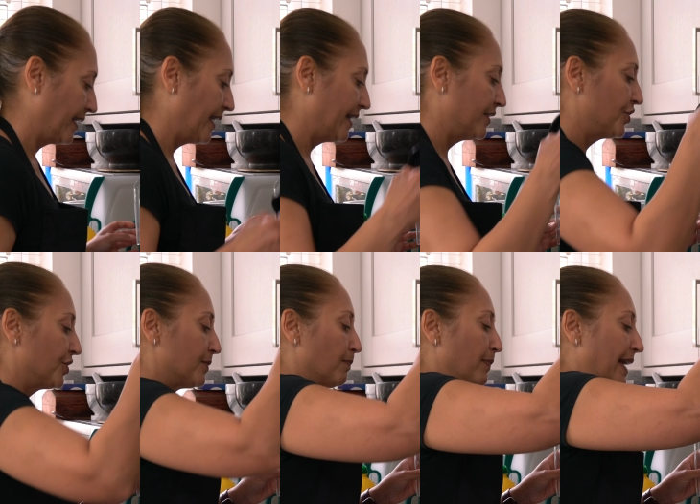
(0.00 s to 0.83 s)
And
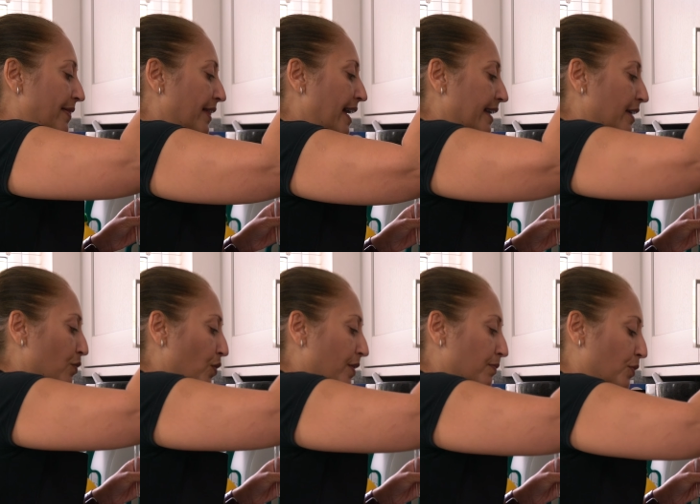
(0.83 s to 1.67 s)
just blend that
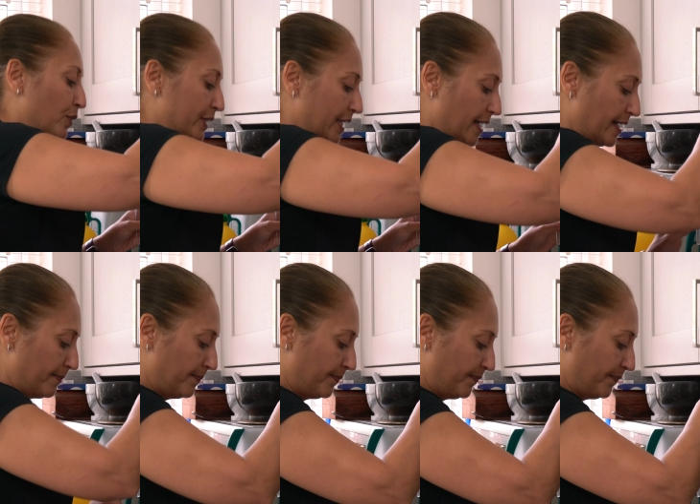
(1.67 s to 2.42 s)
in one more time.